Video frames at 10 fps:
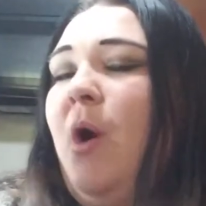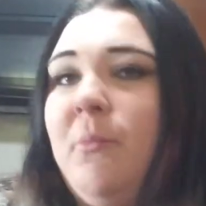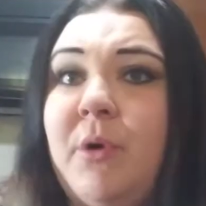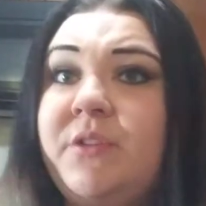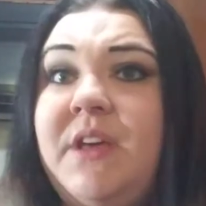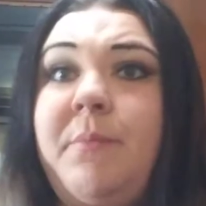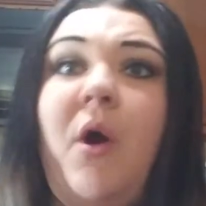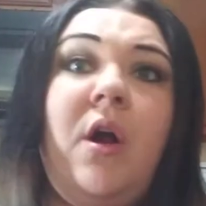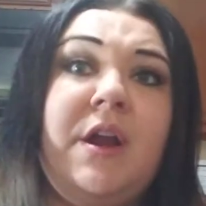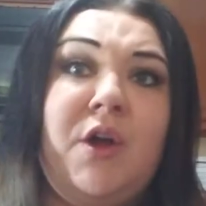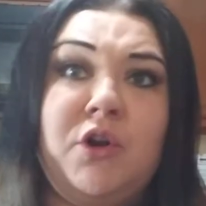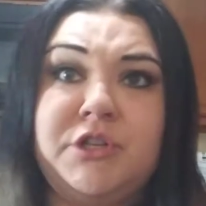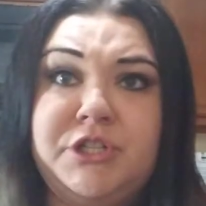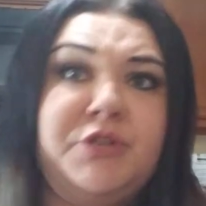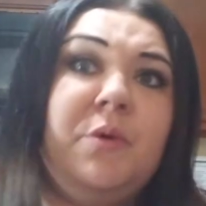birthday party or
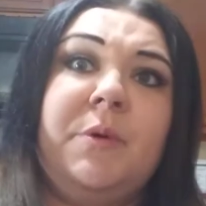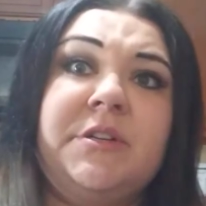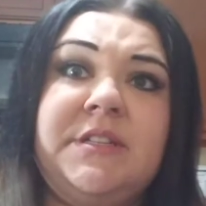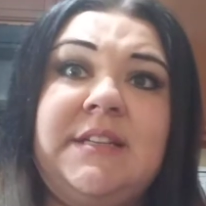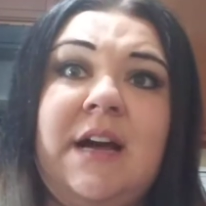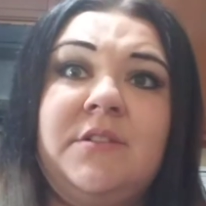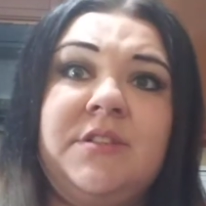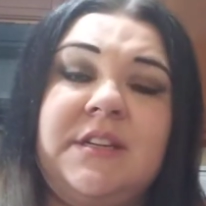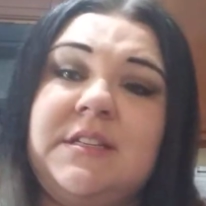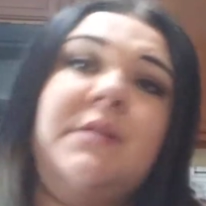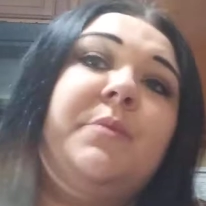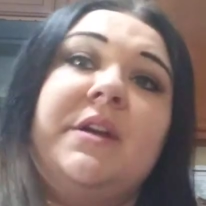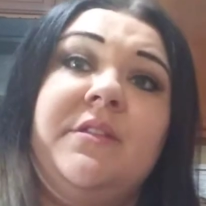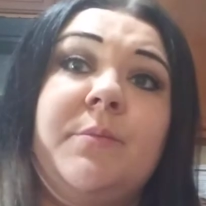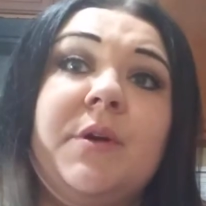just to a person's house like
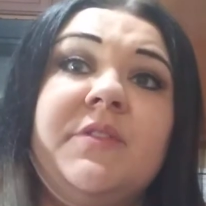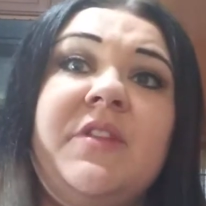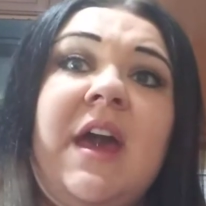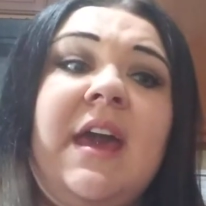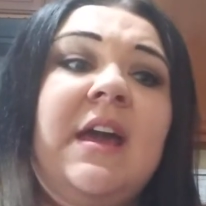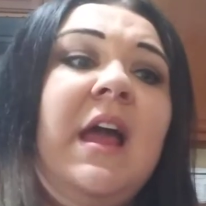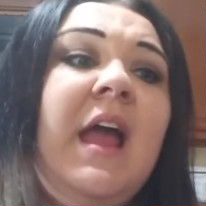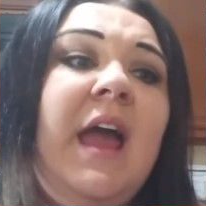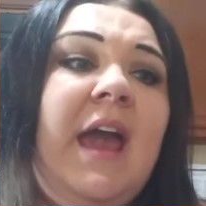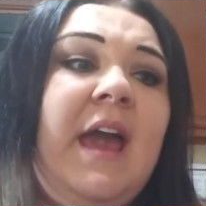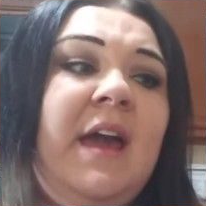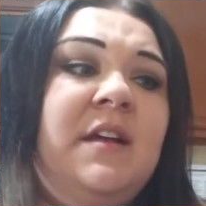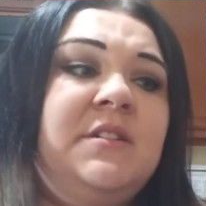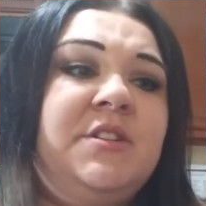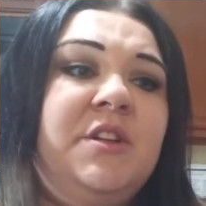celebrating their birthday
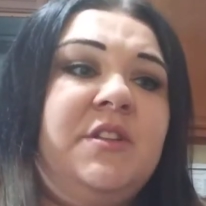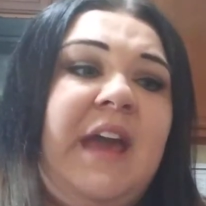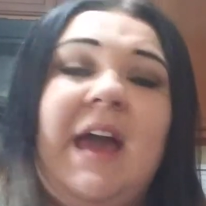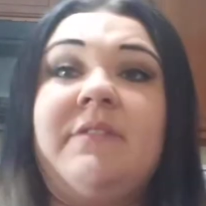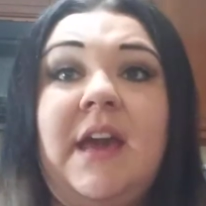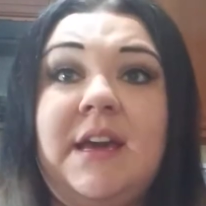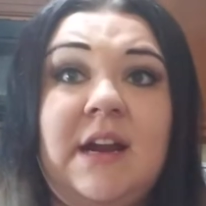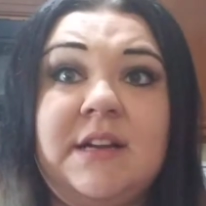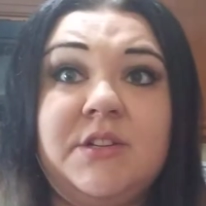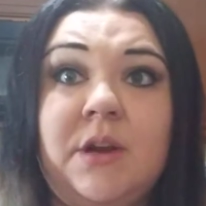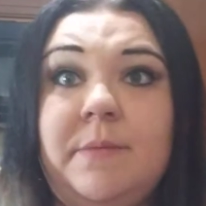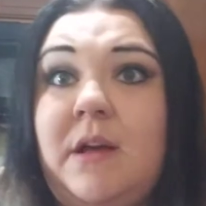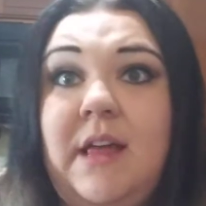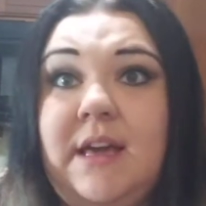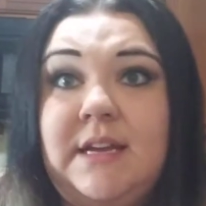and they have cake and ice cream
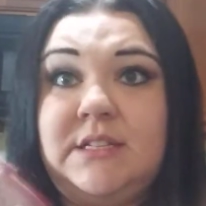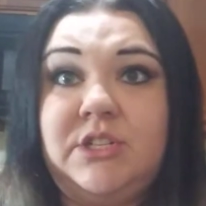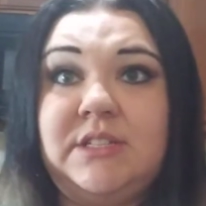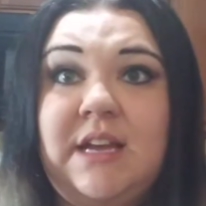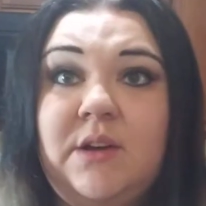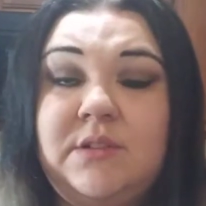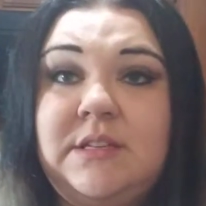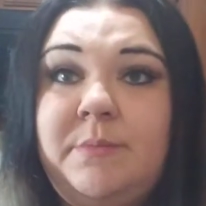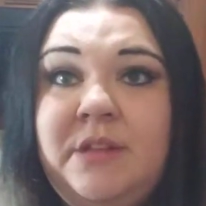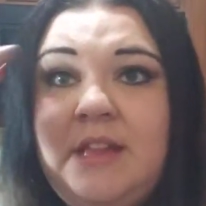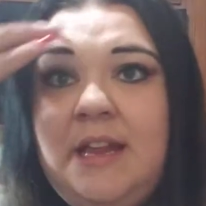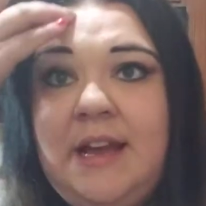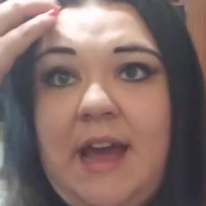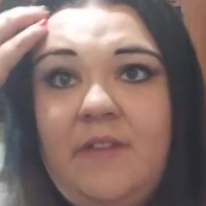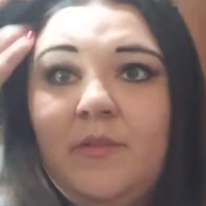there like it's just like something that
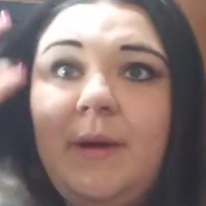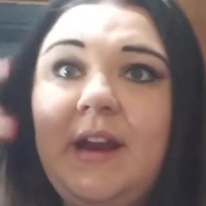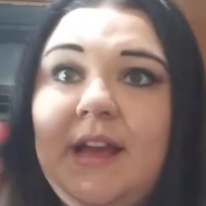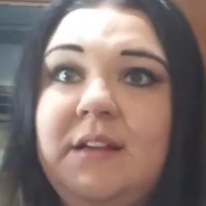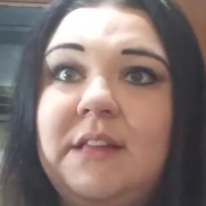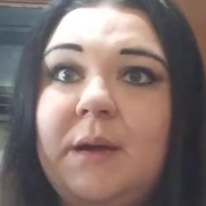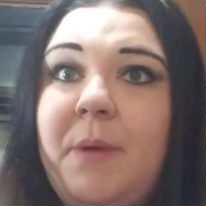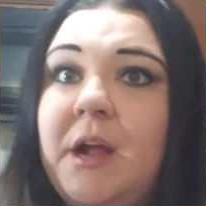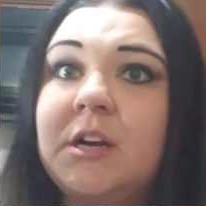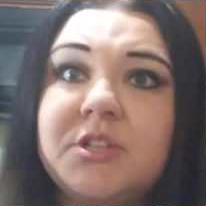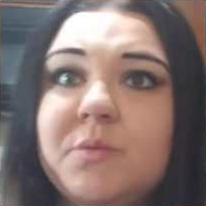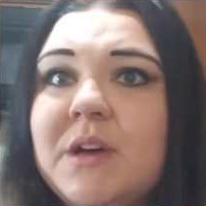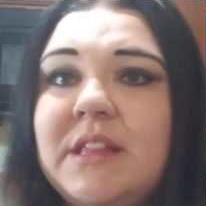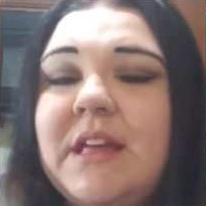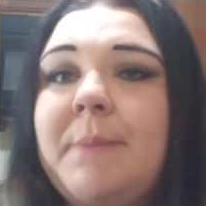like everybody like pairs
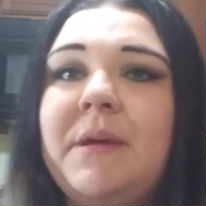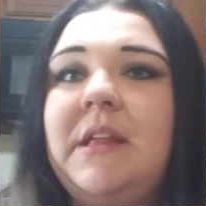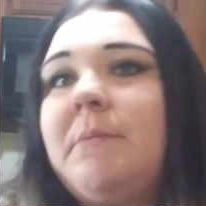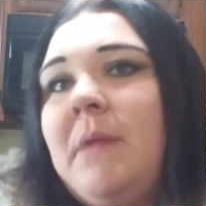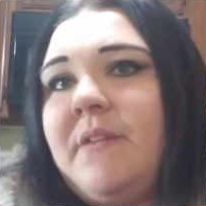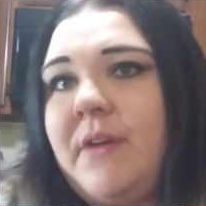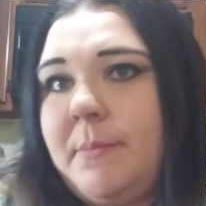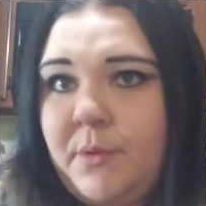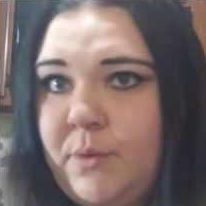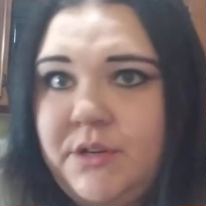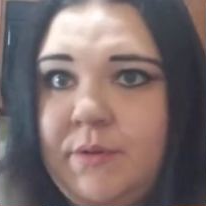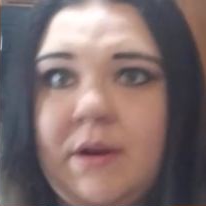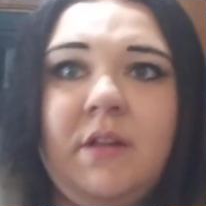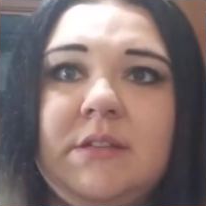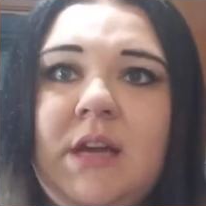with i mean in my family we do it
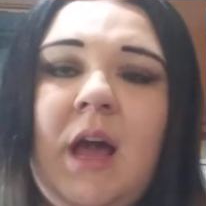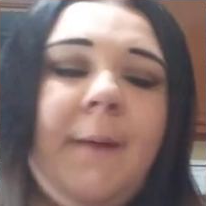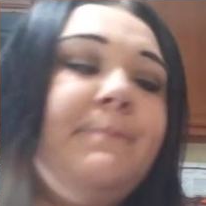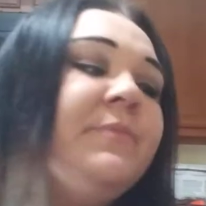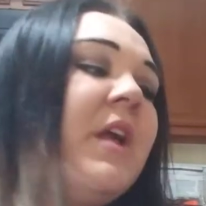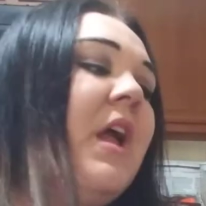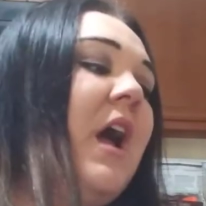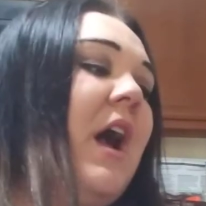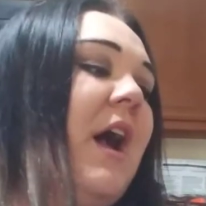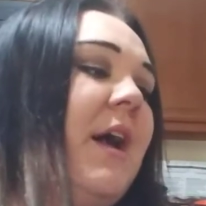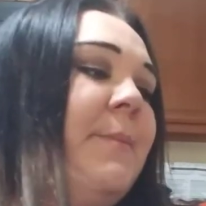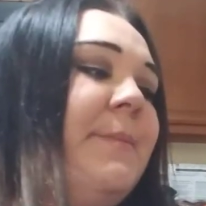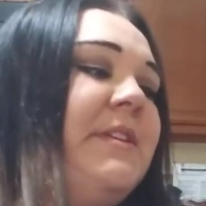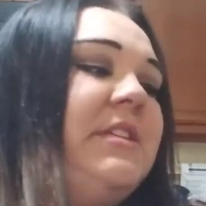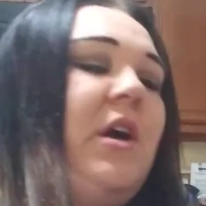all the time
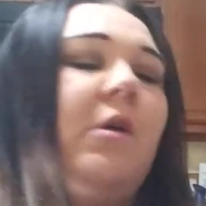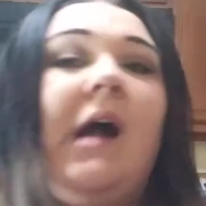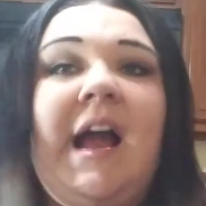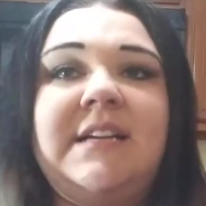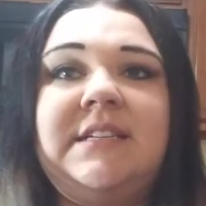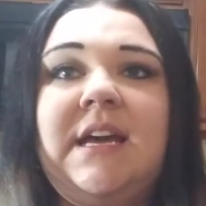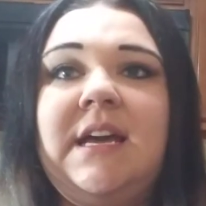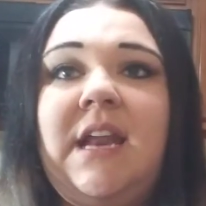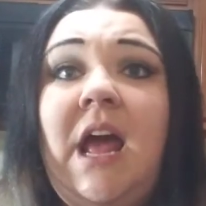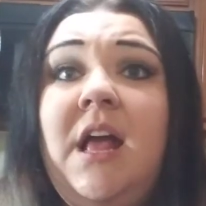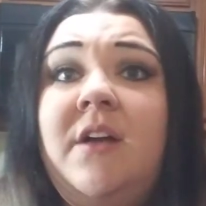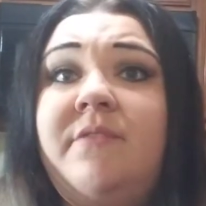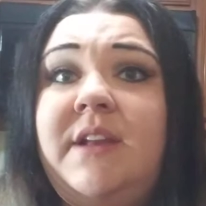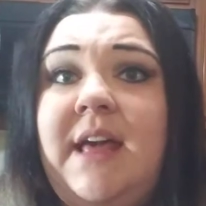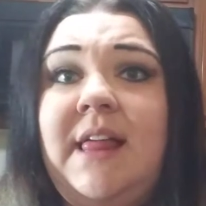um so i did
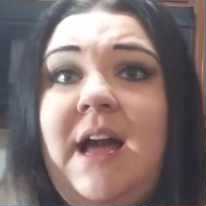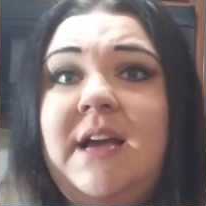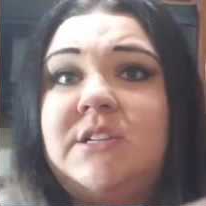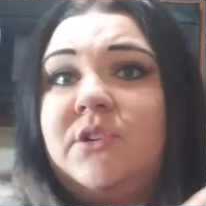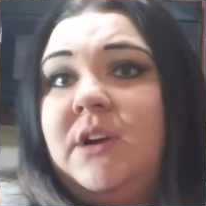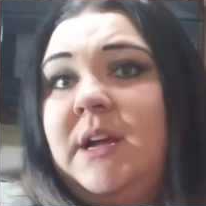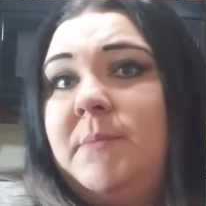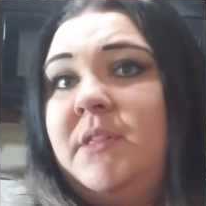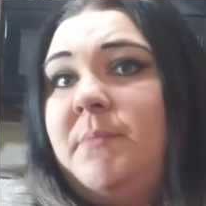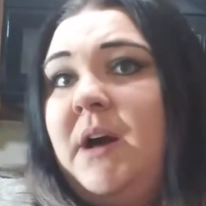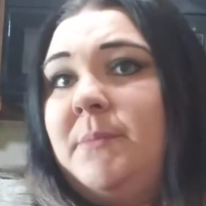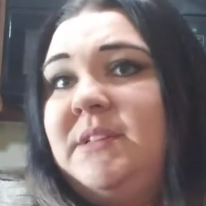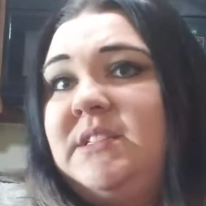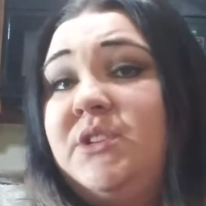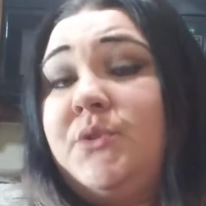vanilla ice cream on the bottom
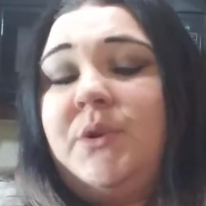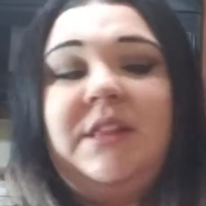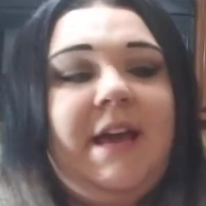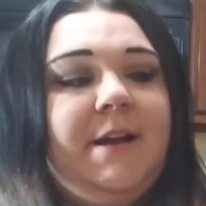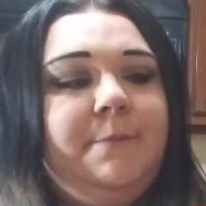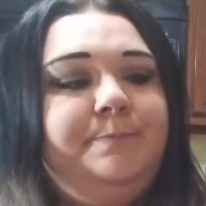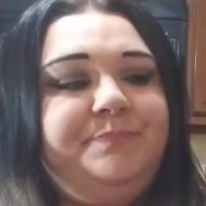this is a three layer